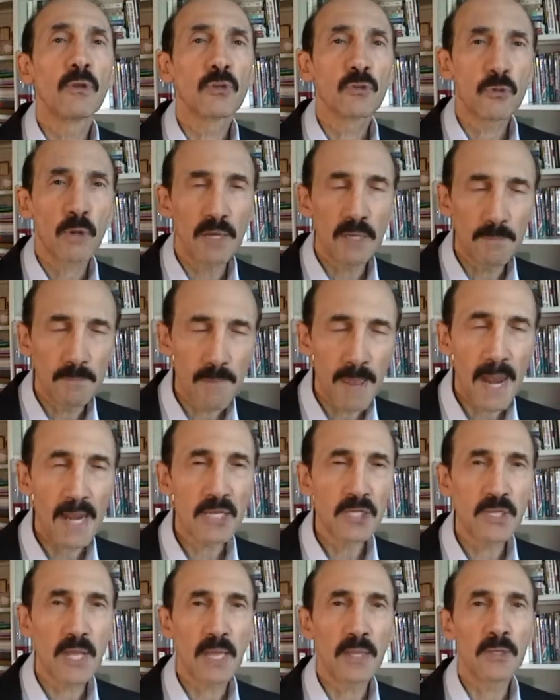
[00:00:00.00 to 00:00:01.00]
trying to
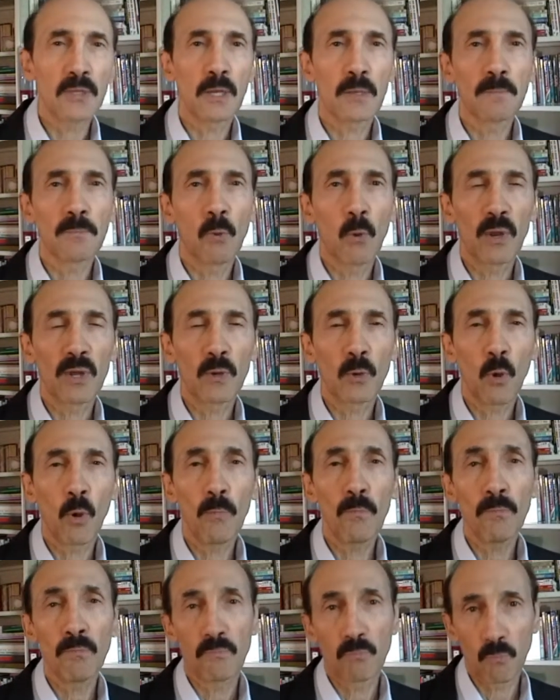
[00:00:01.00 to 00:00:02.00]
manage that young boy at
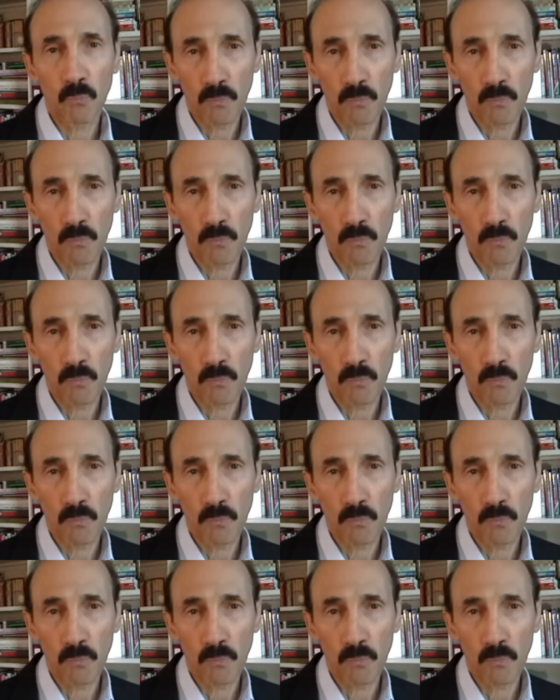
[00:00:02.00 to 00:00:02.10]
home,